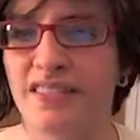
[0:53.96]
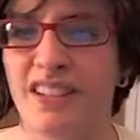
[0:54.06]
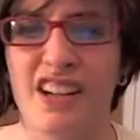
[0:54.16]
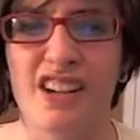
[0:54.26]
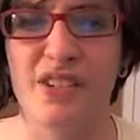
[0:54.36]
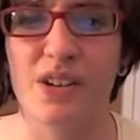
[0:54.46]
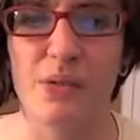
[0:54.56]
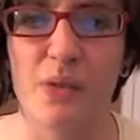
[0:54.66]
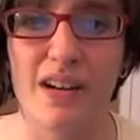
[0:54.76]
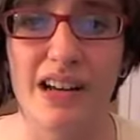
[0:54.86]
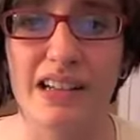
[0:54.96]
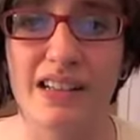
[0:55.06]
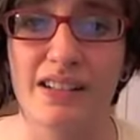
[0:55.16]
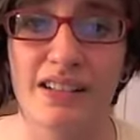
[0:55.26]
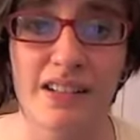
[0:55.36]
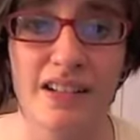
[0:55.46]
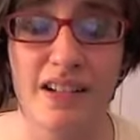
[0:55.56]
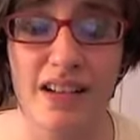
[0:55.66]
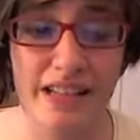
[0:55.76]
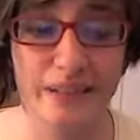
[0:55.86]
I don't know why.
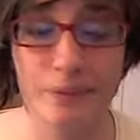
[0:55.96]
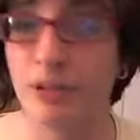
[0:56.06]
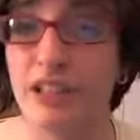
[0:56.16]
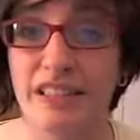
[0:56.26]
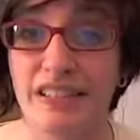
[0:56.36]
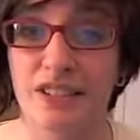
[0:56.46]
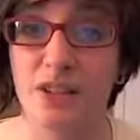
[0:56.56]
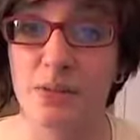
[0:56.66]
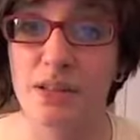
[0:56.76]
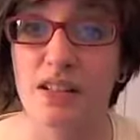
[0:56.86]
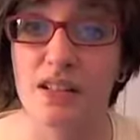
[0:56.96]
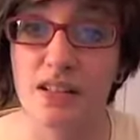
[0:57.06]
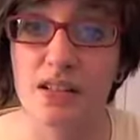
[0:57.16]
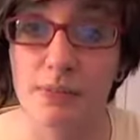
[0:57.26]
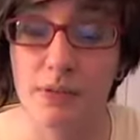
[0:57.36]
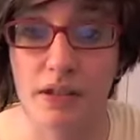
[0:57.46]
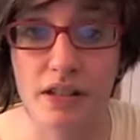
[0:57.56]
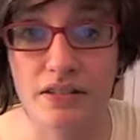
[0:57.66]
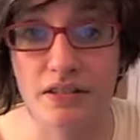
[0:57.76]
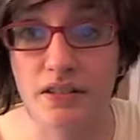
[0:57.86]
It's pretty stupid, to be
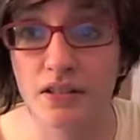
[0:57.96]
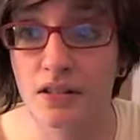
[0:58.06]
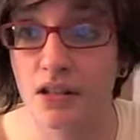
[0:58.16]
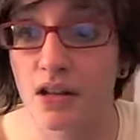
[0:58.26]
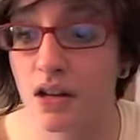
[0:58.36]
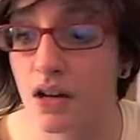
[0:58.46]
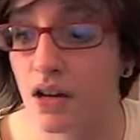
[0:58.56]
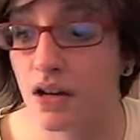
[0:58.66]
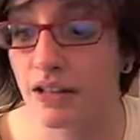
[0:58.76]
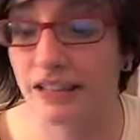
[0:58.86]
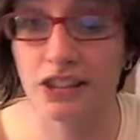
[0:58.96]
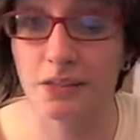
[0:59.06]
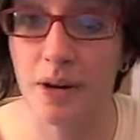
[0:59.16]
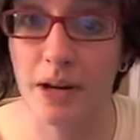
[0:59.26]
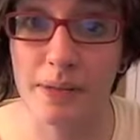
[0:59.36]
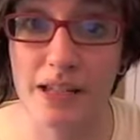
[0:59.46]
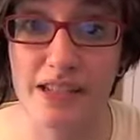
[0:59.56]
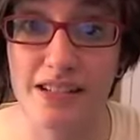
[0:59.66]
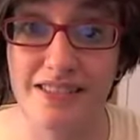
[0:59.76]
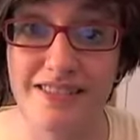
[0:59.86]
honest. That's just my
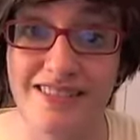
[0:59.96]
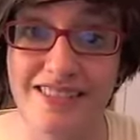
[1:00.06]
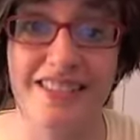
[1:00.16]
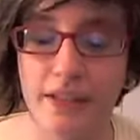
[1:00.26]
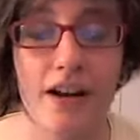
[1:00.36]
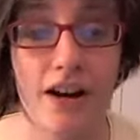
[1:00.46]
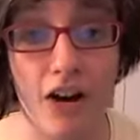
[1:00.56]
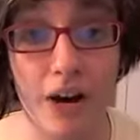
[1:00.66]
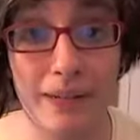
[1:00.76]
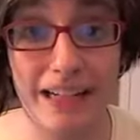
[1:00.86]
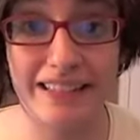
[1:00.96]
opinion. I play the